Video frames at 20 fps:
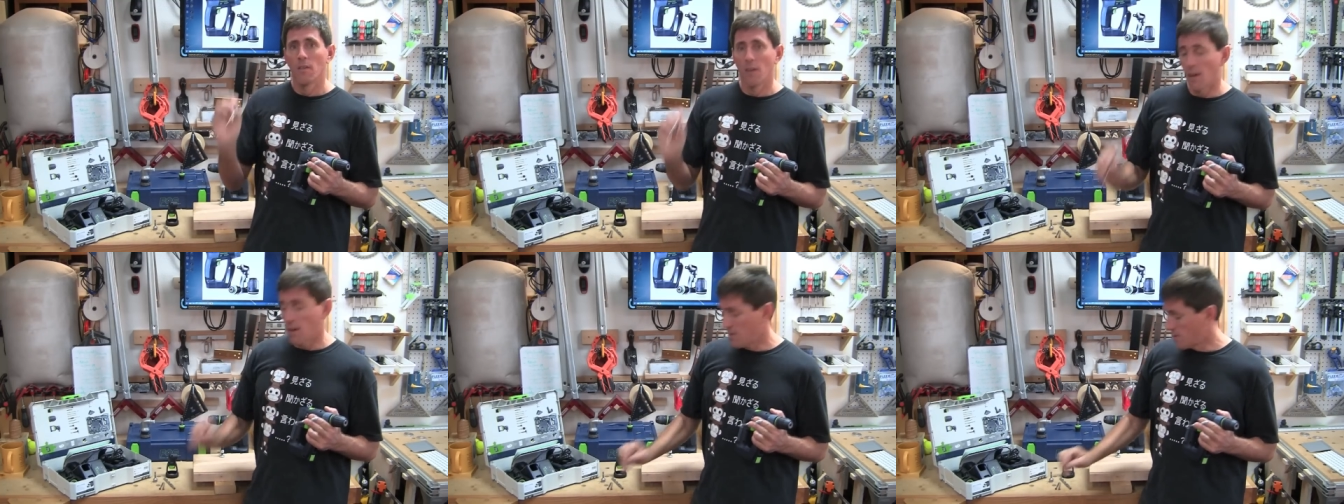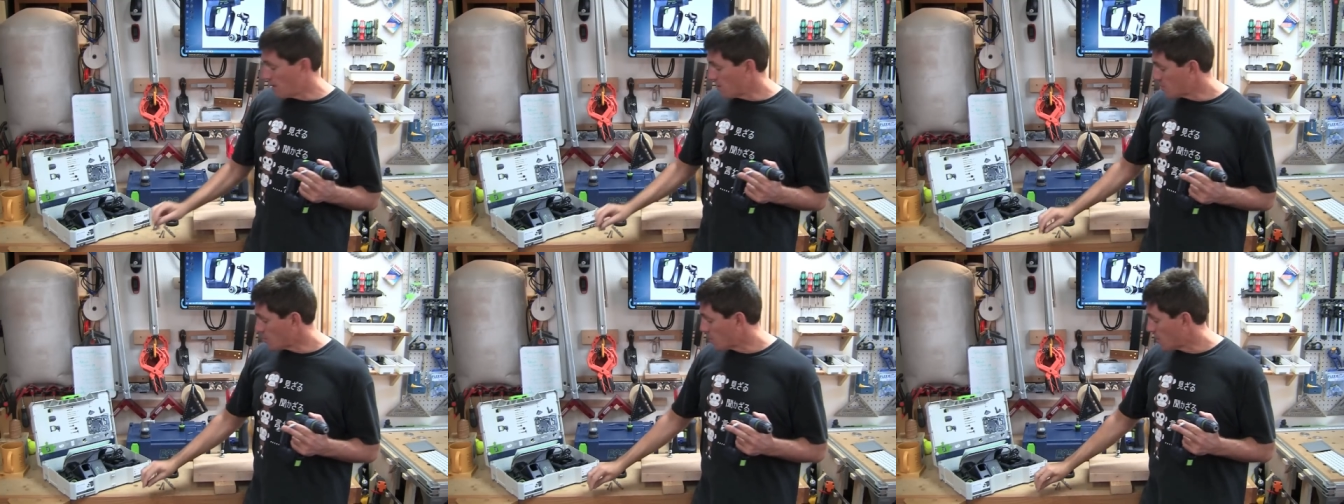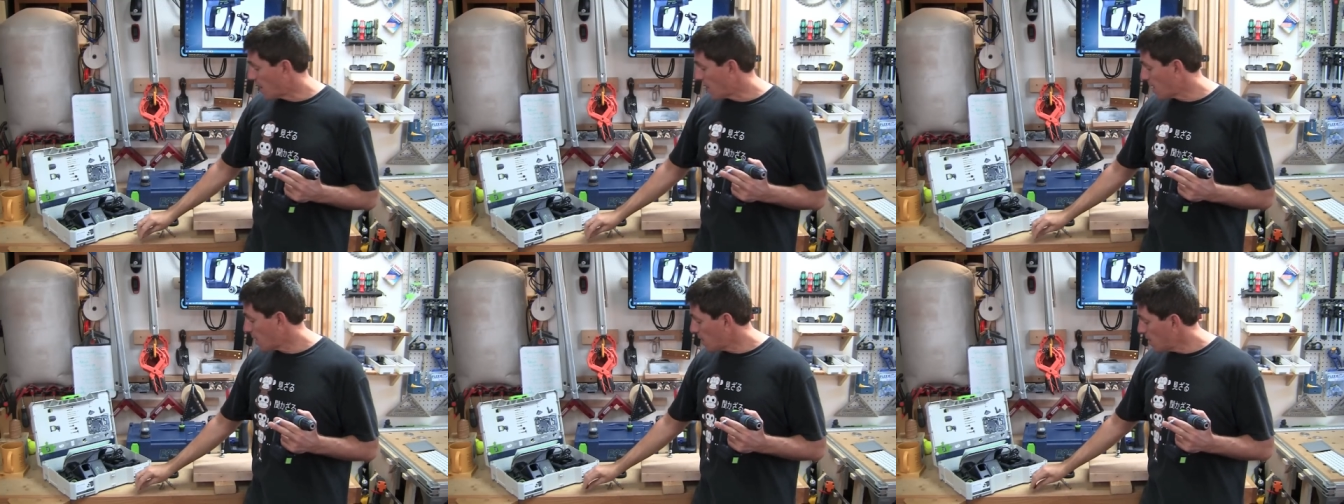uh,
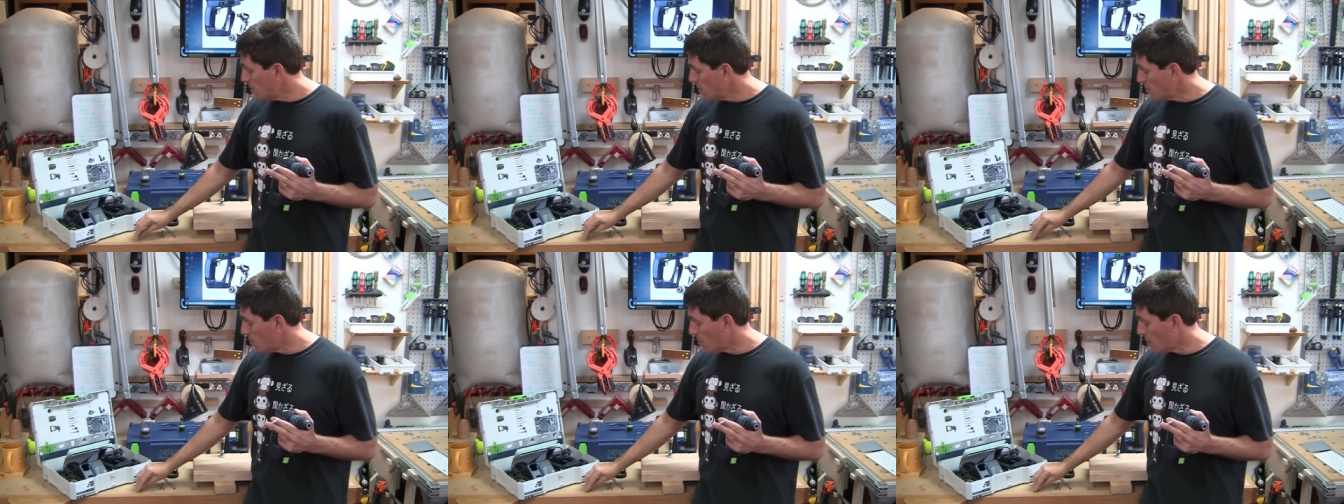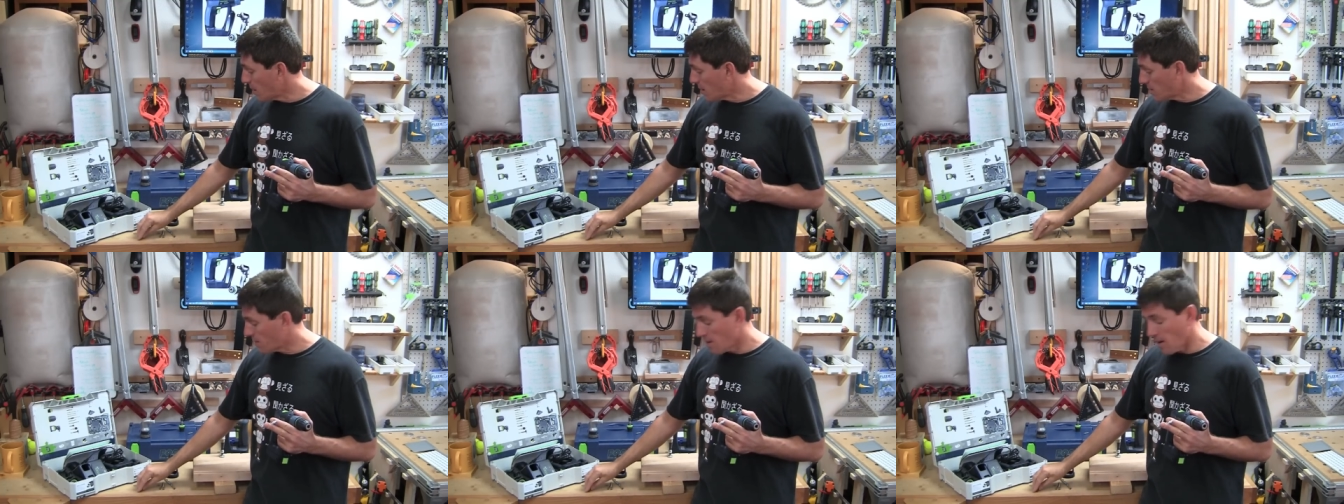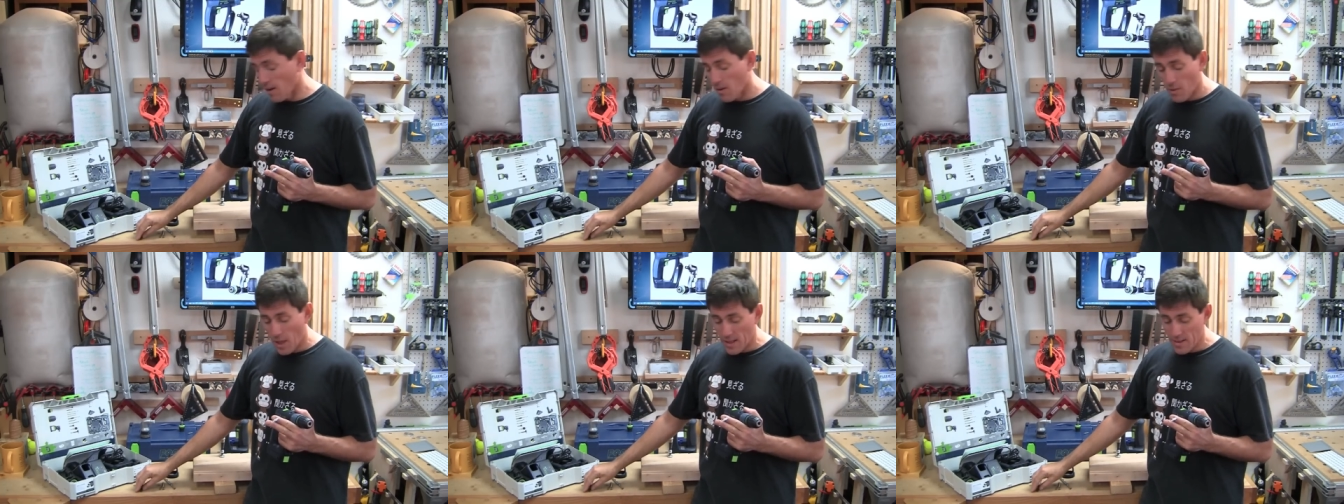Centrotec bit
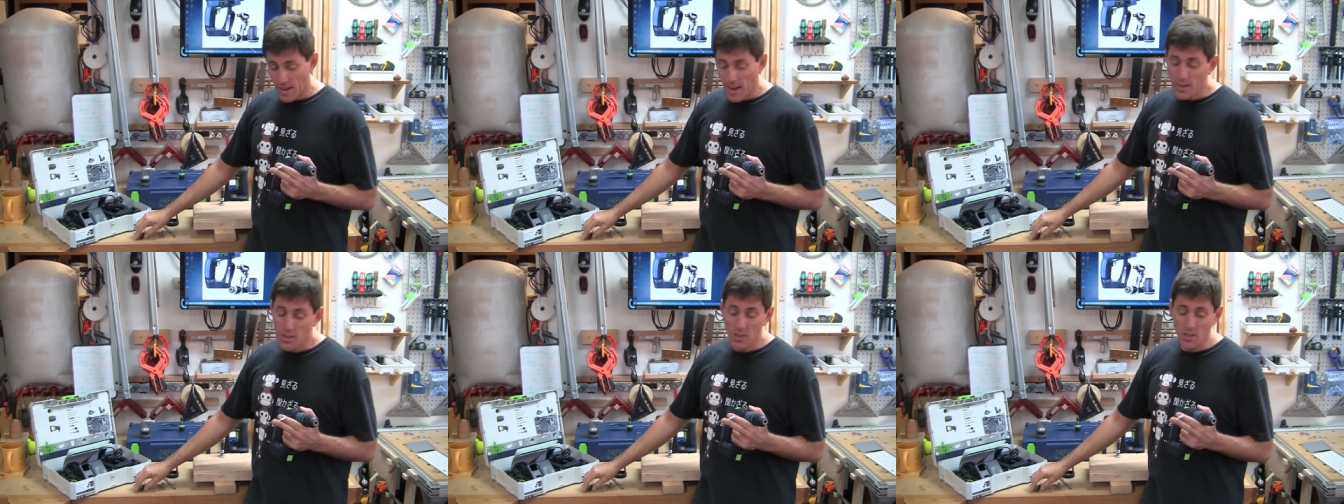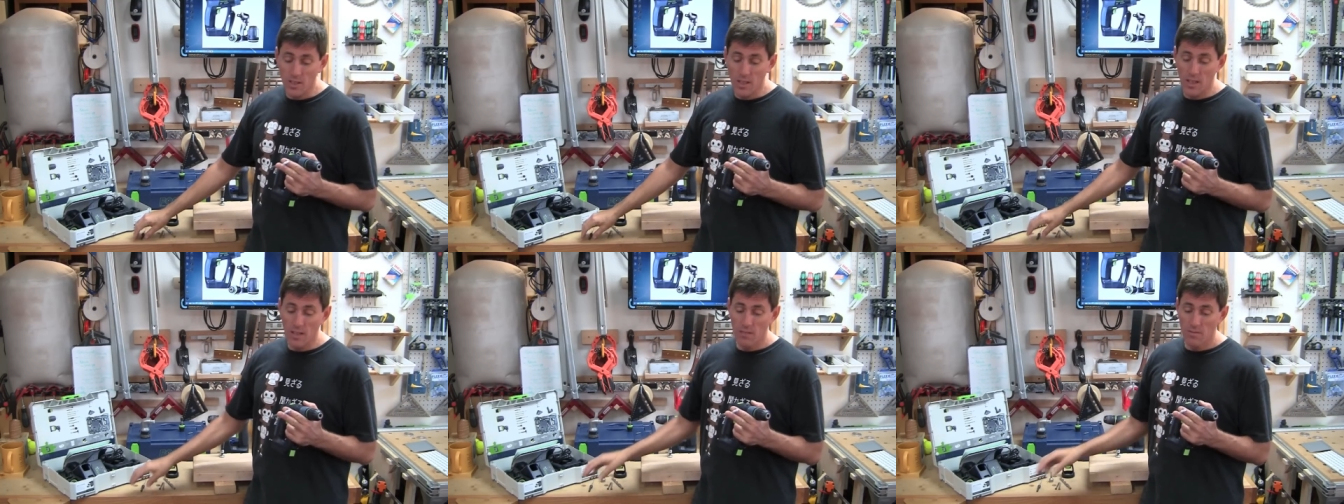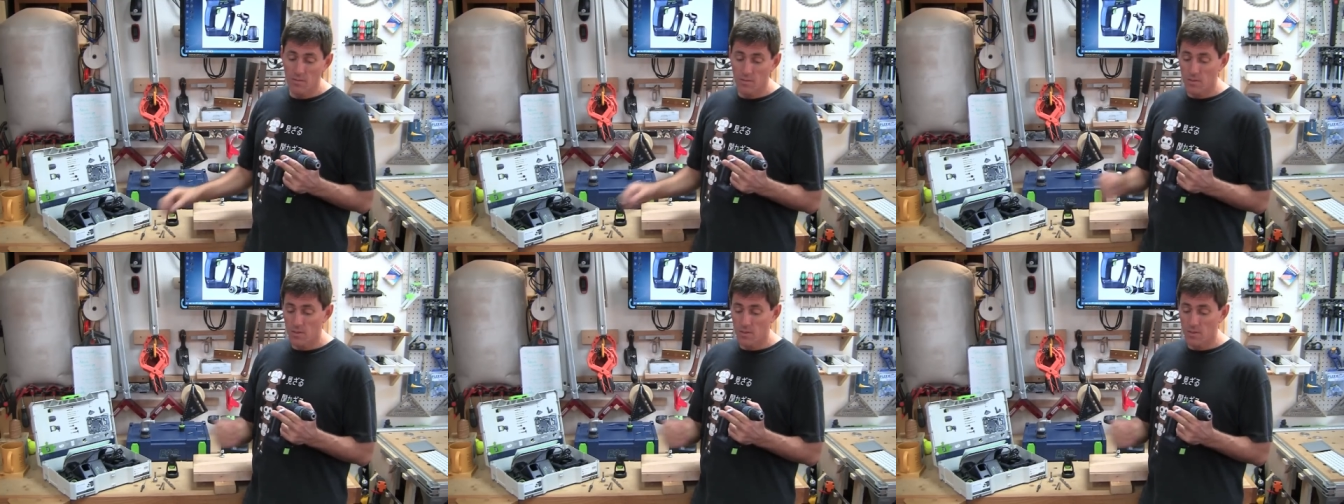there. That's actually